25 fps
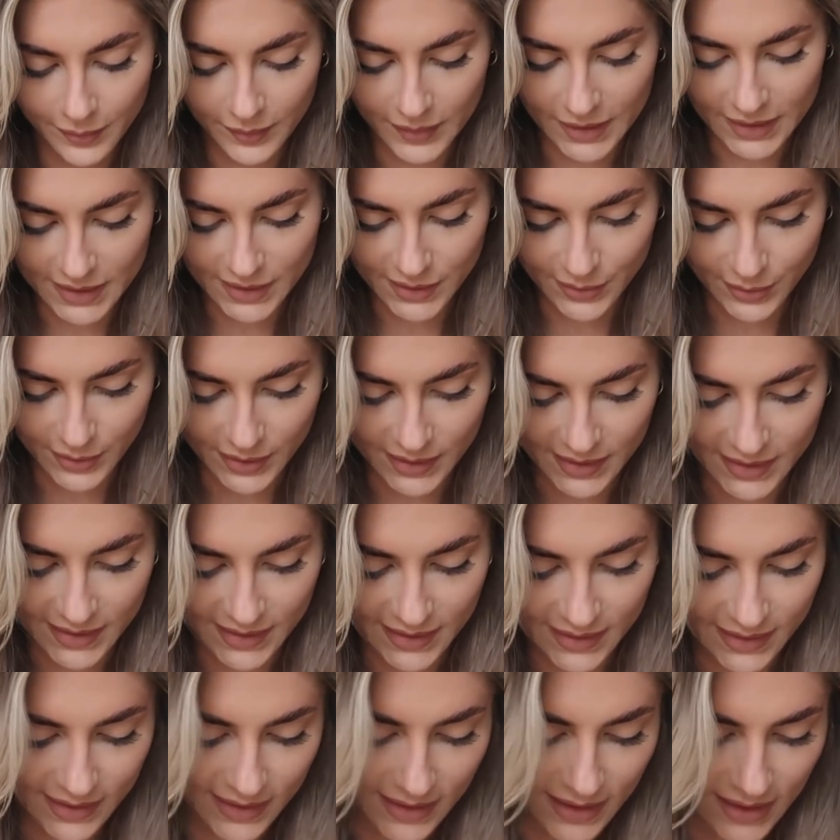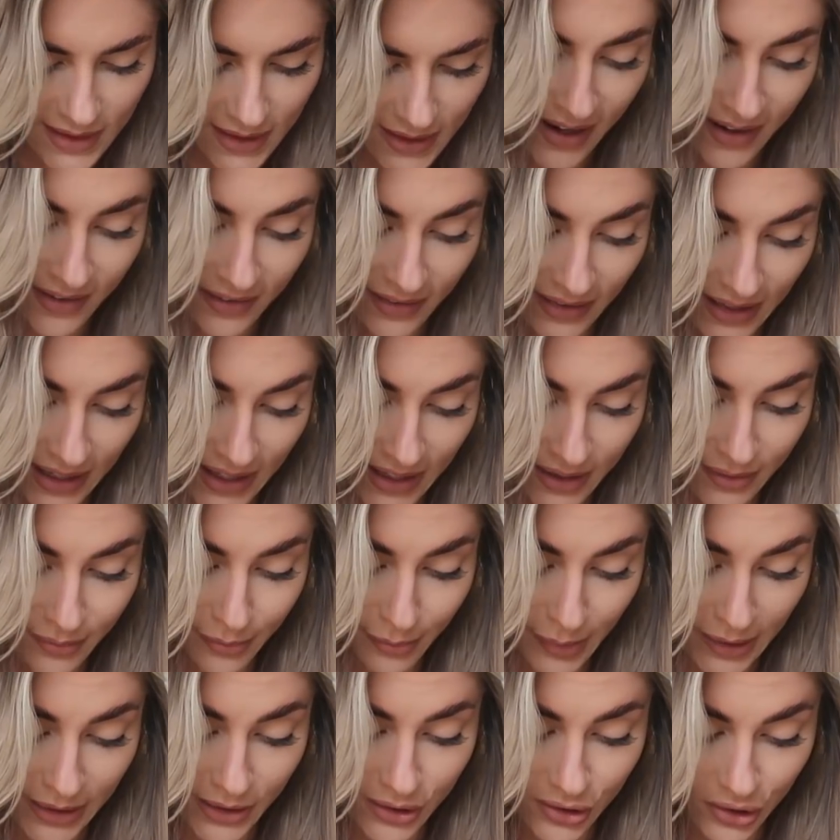this was
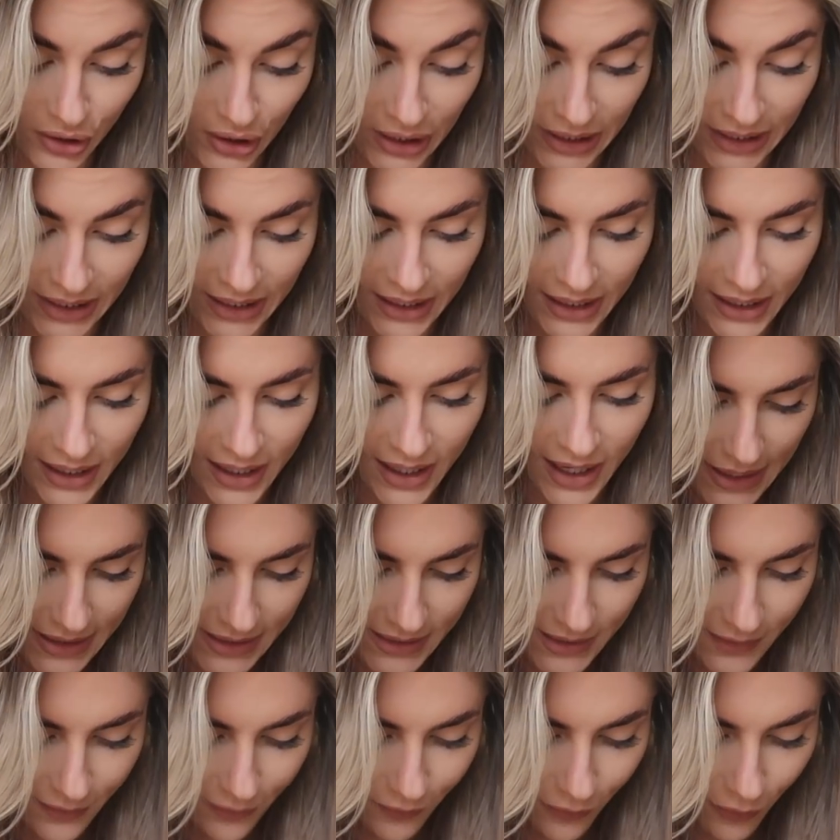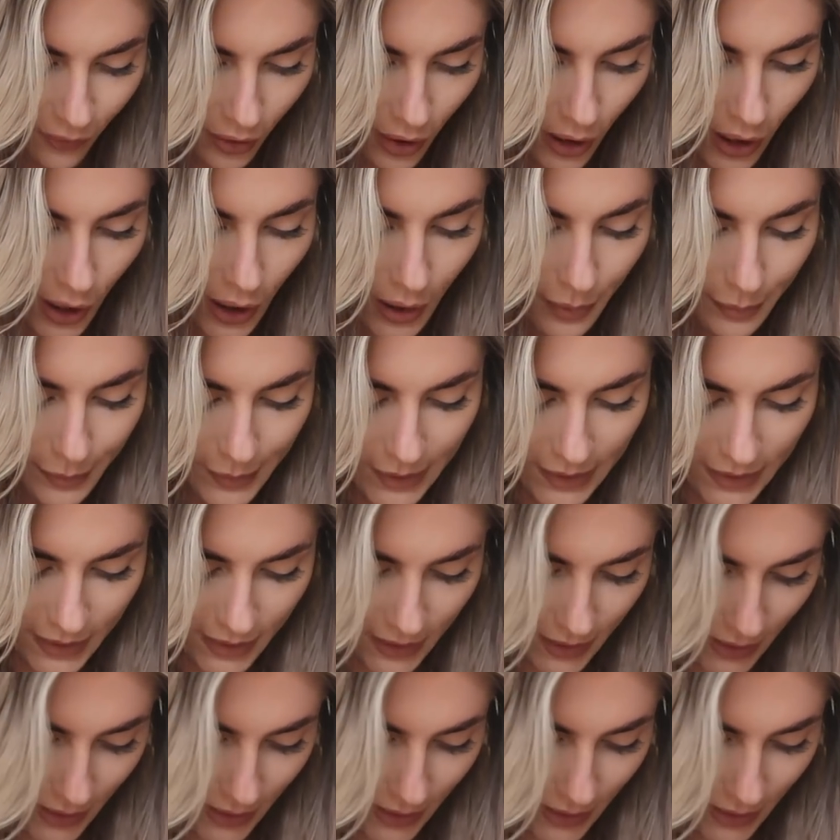like big treat. It's from